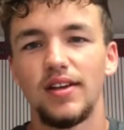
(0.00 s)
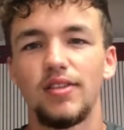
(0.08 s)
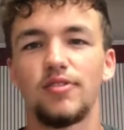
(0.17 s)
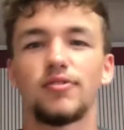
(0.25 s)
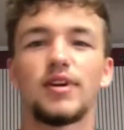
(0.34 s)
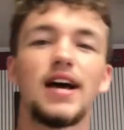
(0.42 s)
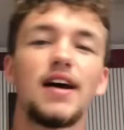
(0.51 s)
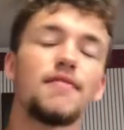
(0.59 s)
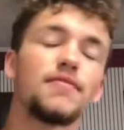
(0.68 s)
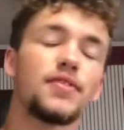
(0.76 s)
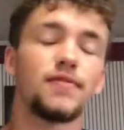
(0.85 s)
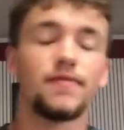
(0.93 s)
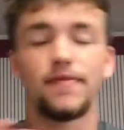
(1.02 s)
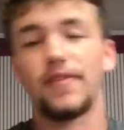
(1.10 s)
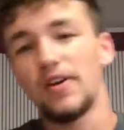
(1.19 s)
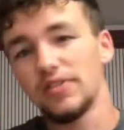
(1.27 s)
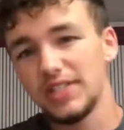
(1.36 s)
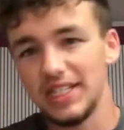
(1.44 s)
You have the
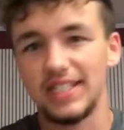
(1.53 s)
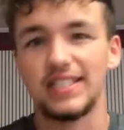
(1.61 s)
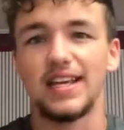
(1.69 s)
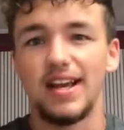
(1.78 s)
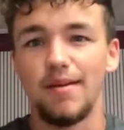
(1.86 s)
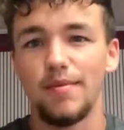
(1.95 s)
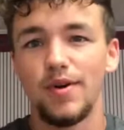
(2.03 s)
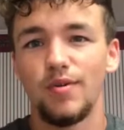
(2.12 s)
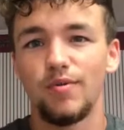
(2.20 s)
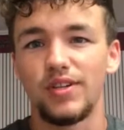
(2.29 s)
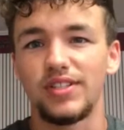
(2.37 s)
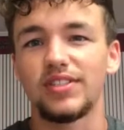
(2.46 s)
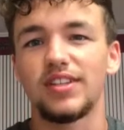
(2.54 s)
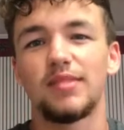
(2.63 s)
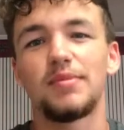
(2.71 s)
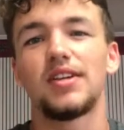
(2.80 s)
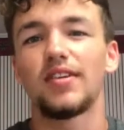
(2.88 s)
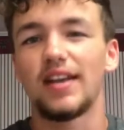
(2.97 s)
first exam, which is gonna
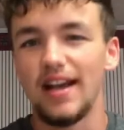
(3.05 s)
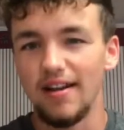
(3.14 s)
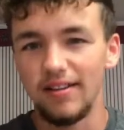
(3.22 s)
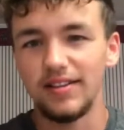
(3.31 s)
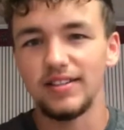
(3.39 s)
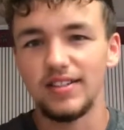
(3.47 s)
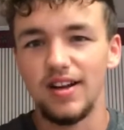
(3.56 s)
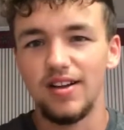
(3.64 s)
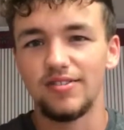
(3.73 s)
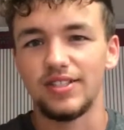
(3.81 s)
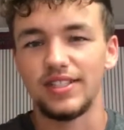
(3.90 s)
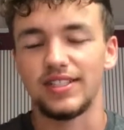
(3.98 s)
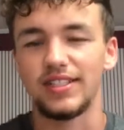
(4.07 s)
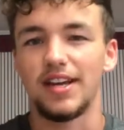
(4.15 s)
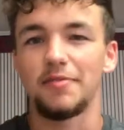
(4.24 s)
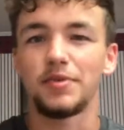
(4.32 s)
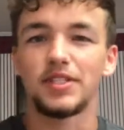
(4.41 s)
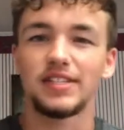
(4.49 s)
be your Calculus Honors
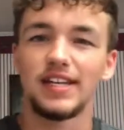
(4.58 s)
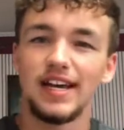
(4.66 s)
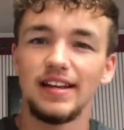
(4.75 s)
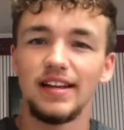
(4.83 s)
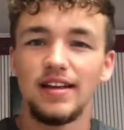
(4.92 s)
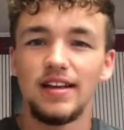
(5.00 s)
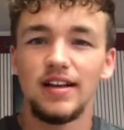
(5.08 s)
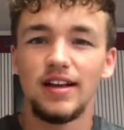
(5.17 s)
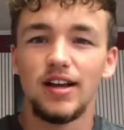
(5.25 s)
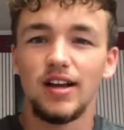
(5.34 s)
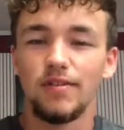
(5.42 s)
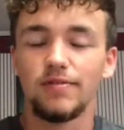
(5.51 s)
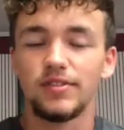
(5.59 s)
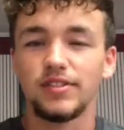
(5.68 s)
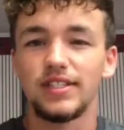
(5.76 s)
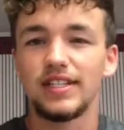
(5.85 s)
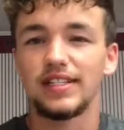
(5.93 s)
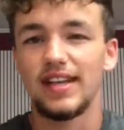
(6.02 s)
exam, which that covers
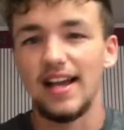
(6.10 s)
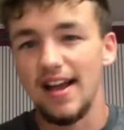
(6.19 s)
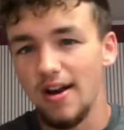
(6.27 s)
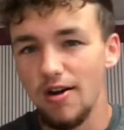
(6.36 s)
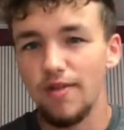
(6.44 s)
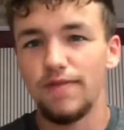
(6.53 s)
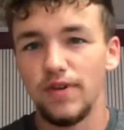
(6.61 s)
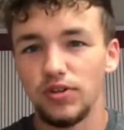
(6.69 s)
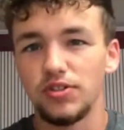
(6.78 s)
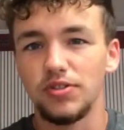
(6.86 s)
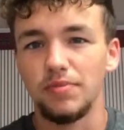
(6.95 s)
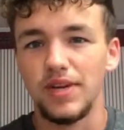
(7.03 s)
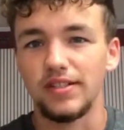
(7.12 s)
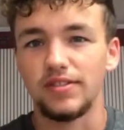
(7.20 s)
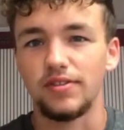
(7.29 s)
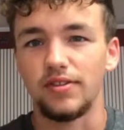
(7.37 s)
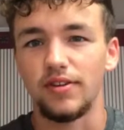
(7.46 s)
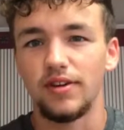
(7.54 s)
the entire first
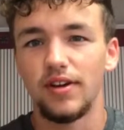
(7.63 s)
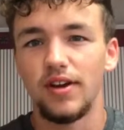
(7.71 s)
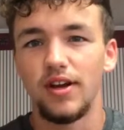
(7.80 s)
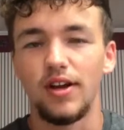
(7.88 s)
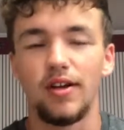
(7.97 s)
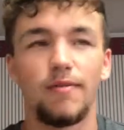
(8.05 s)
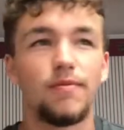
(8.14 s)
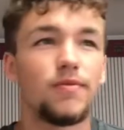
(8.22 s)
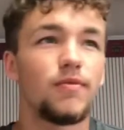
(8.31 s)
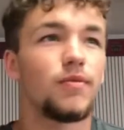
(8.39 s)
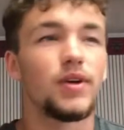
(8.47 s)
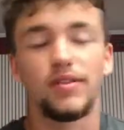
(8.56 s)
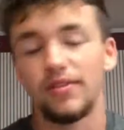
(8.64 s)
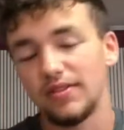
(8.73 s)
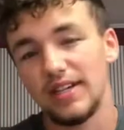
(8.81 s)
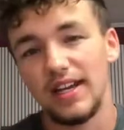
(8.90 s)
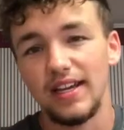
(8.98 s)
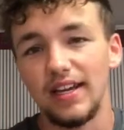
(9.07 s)
semester of whether you're
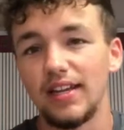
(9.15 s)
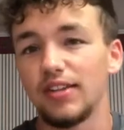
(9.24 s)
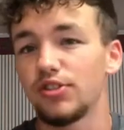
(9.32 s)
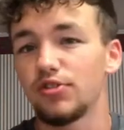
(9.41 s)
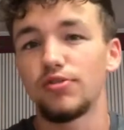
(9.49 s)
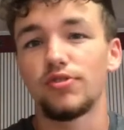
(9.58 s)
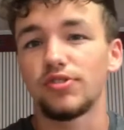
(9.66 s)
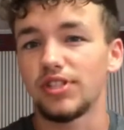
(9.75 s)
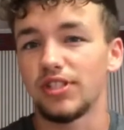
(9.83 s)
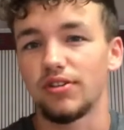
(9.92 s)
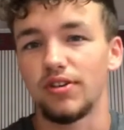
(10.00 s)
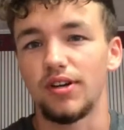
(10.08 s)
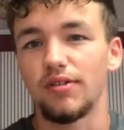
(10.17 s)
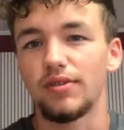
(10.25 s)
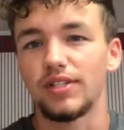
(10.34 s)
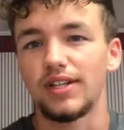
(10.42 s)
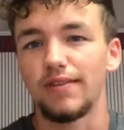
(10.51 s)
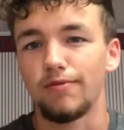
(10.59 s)
taking it junior or senior year,
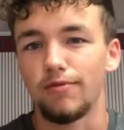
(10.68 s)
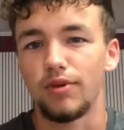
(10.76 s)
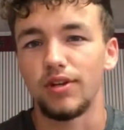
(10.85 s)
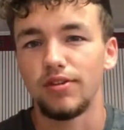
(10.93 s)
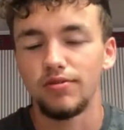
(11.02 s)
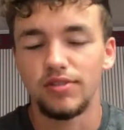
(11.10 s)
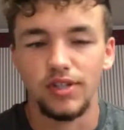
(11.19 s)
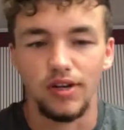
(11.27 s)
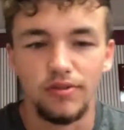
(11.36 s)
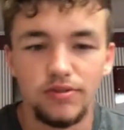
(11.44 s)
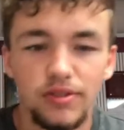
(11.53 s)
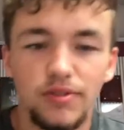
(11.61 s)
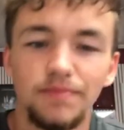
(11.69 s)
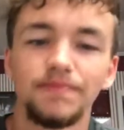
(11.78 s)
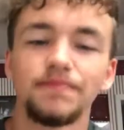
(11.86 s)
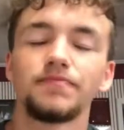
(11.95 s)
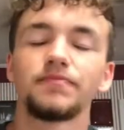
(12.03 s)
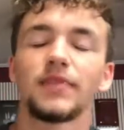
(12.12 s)
whichever one you chose.
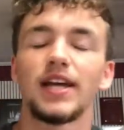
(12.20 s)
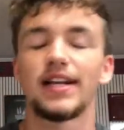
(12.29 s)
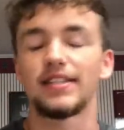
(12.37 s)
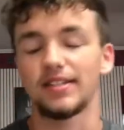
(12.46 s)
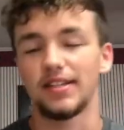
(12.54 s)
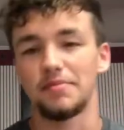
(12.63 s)
I took